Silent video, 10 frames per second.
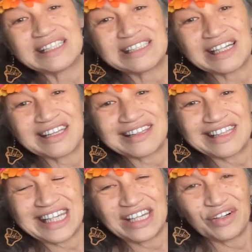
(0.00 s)
it's a
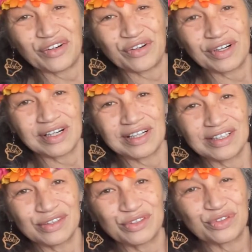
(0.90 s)
thinner
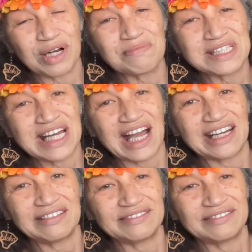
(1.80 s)
drum side,